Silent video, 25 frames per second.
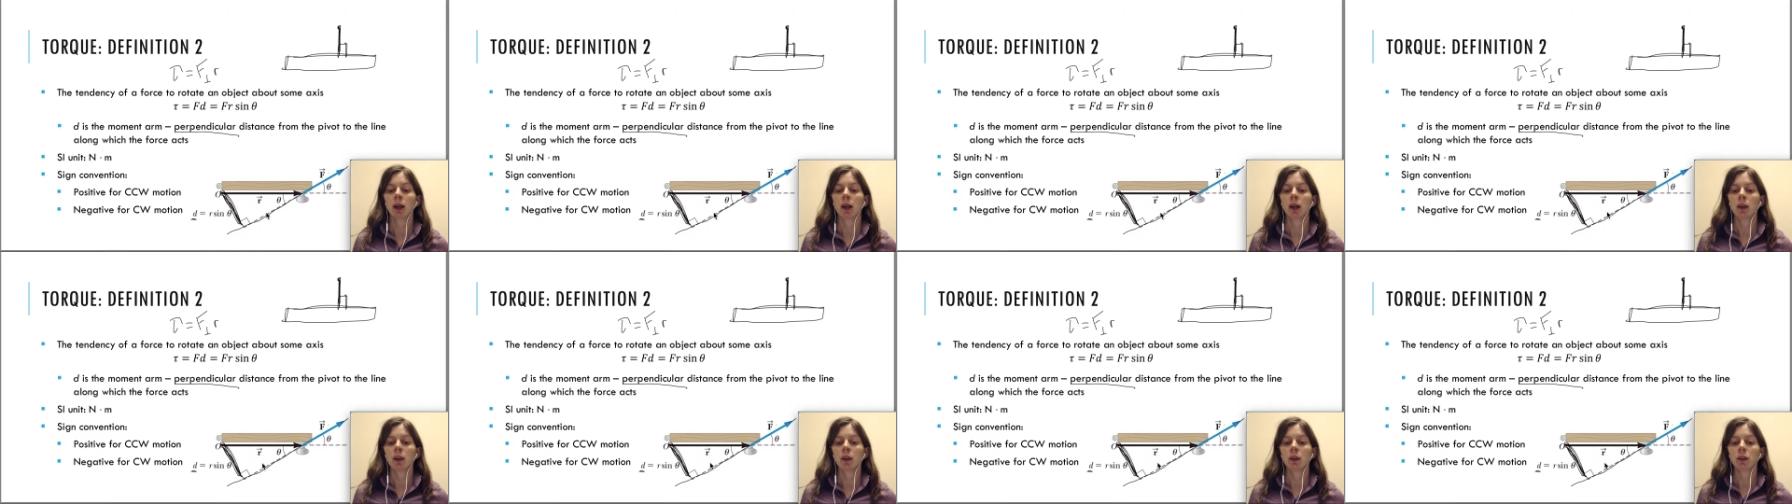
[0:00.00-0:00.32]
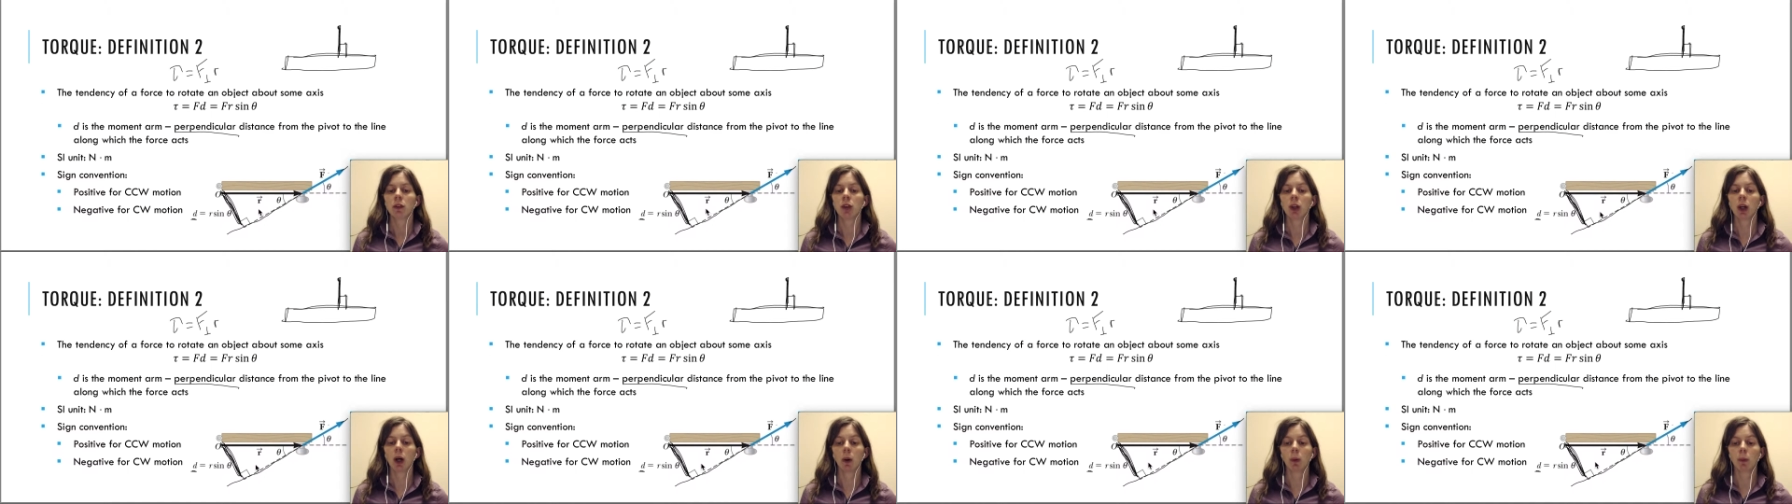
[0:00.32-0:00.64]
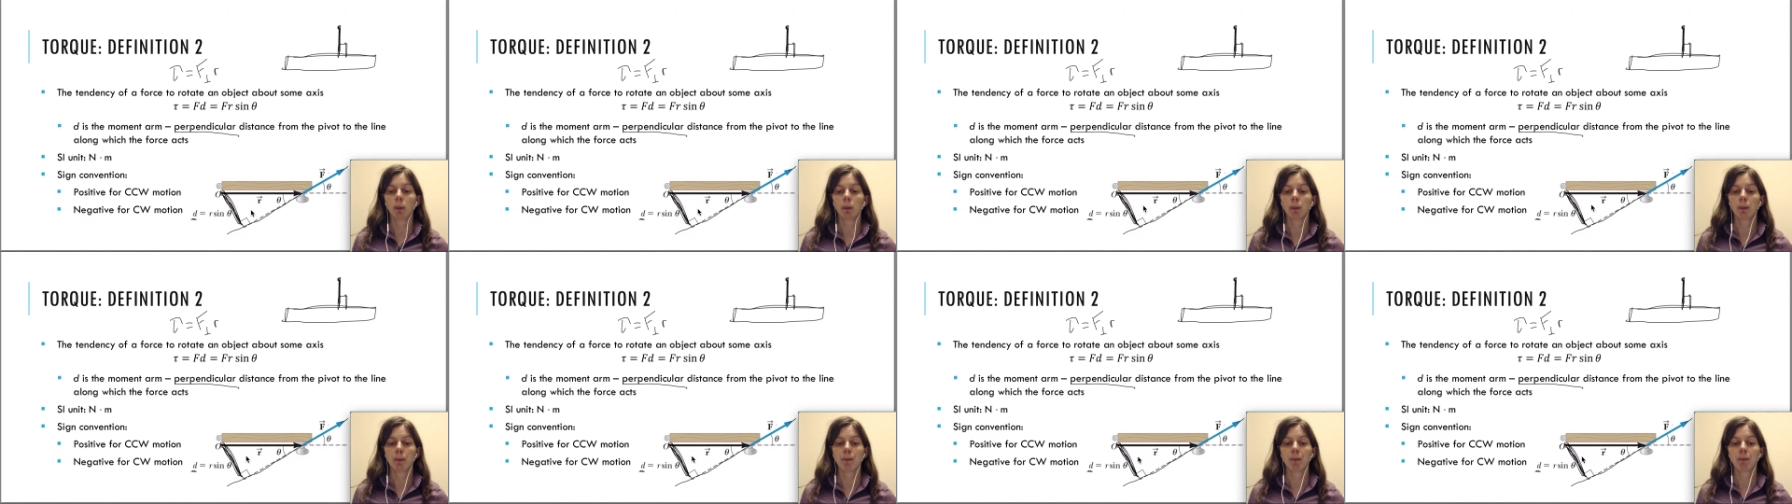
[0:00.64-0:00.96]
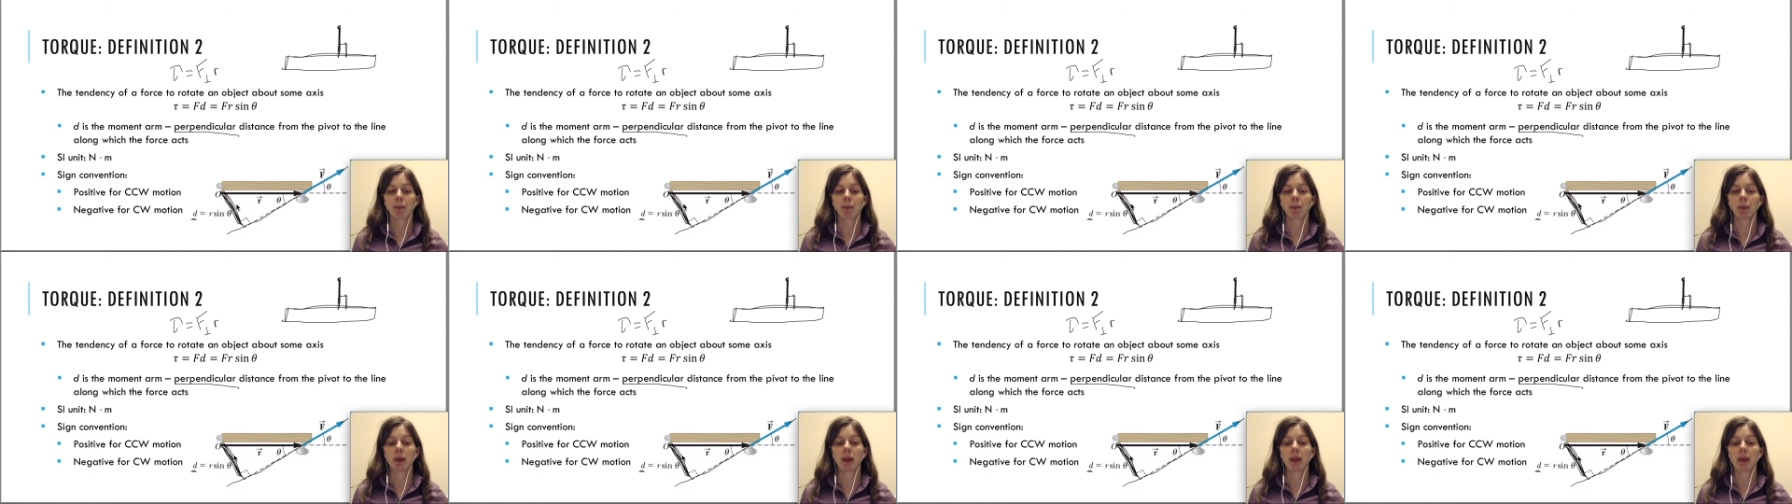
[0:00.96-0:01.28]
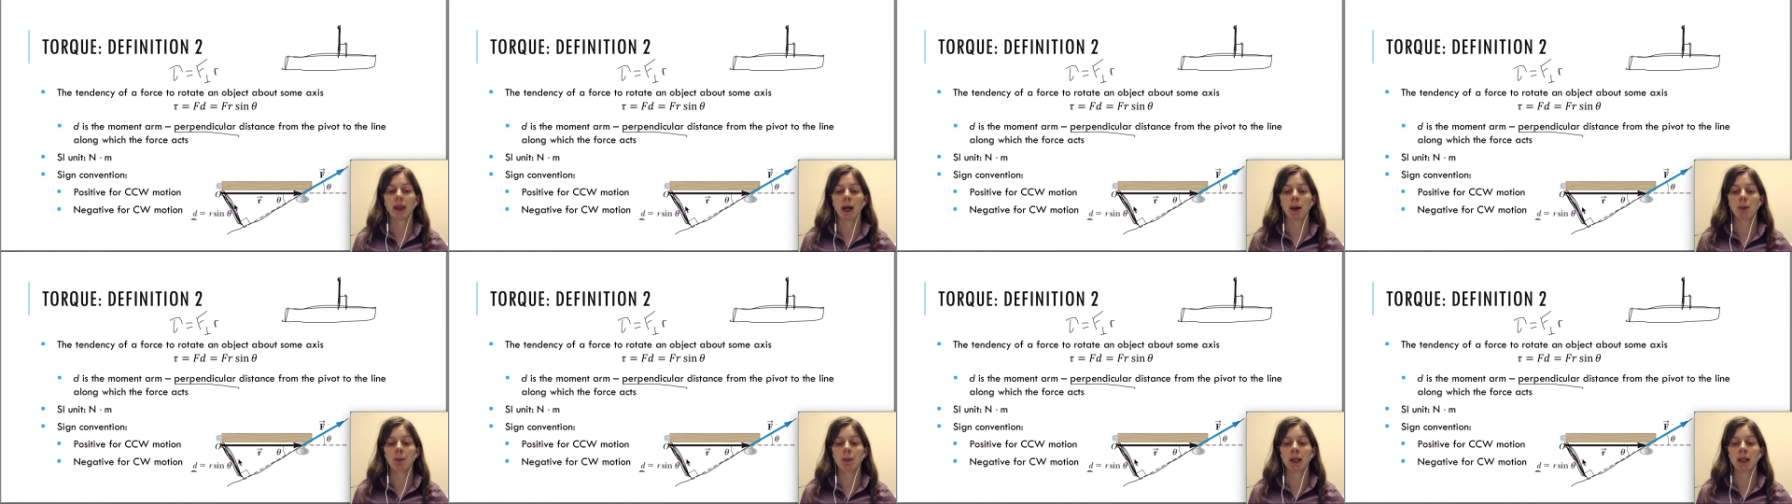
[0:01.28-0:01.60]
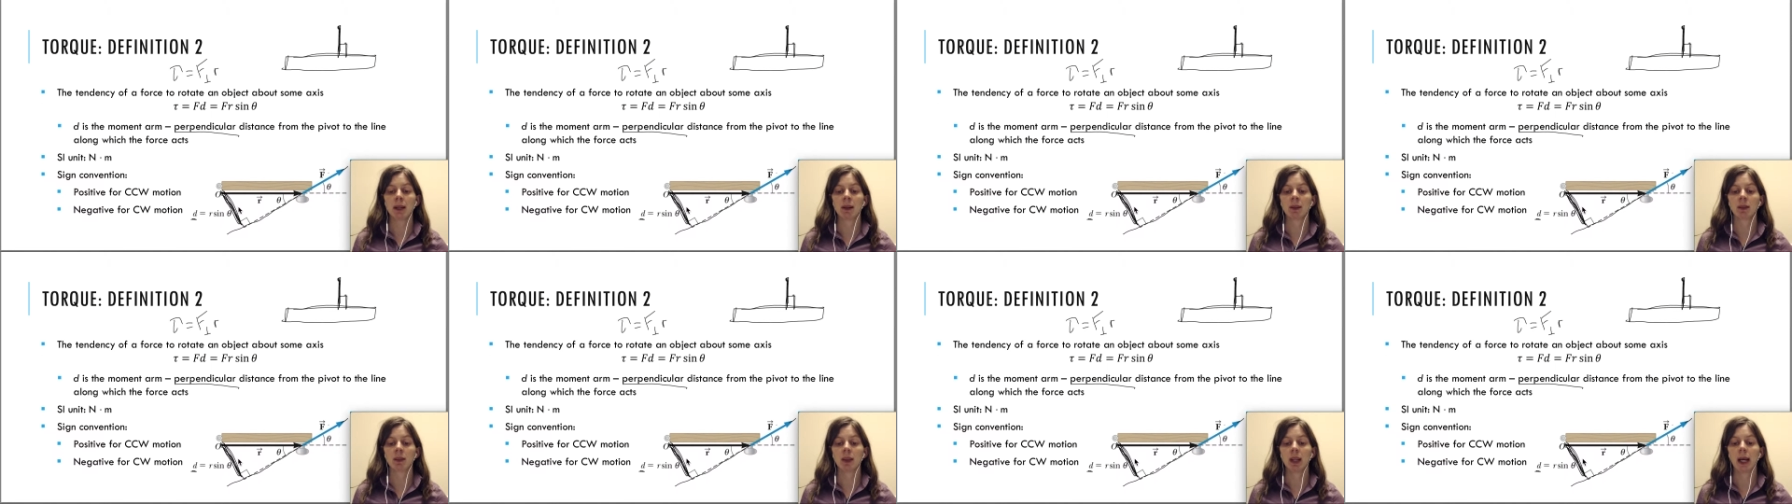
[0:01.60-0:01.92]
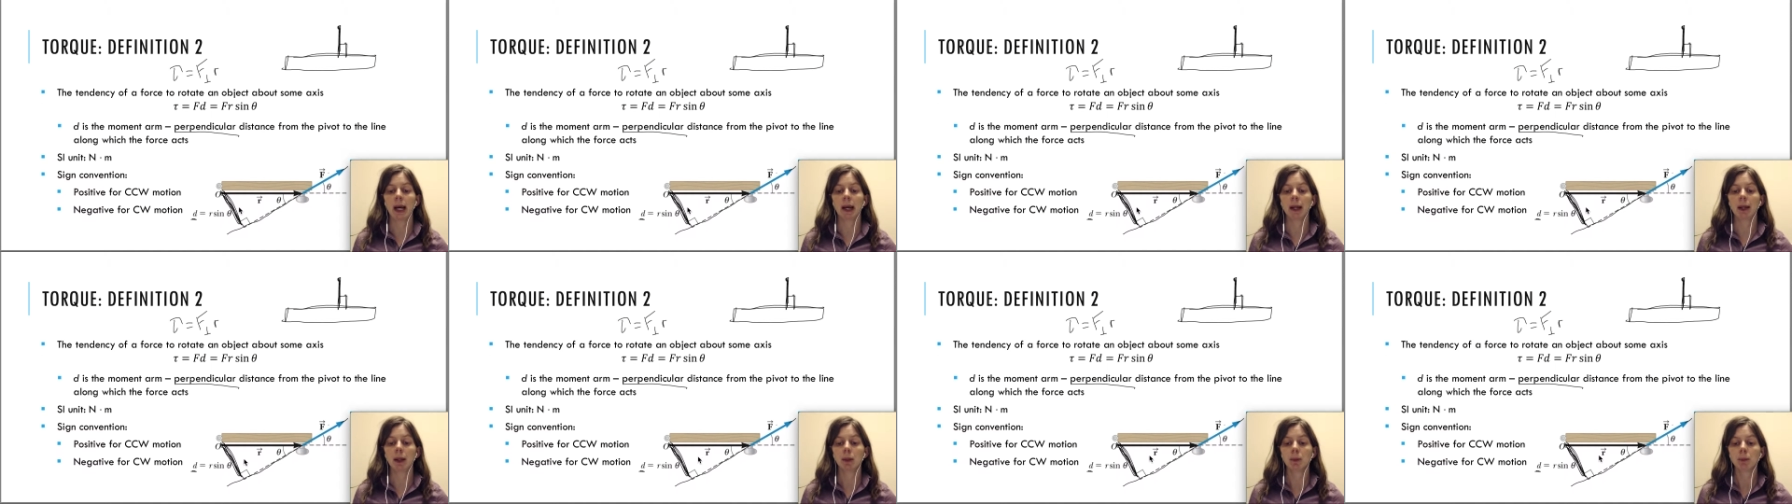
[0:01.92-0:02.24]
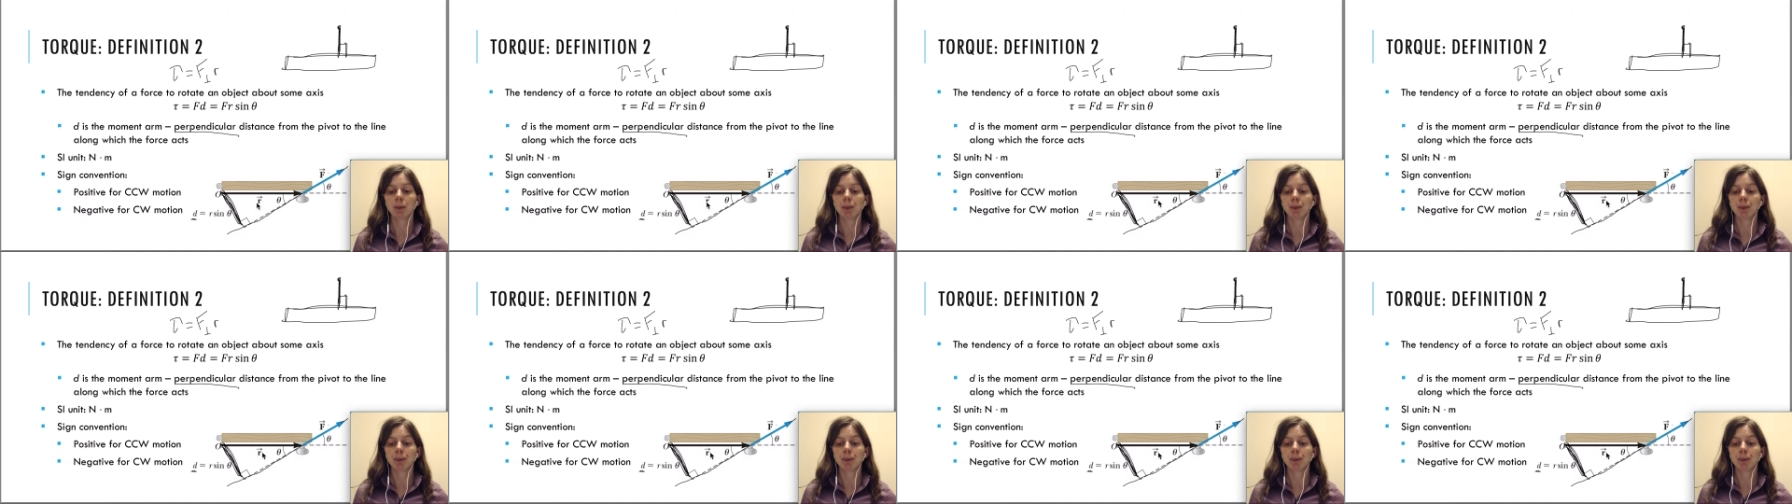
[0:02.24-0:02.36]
So that being said,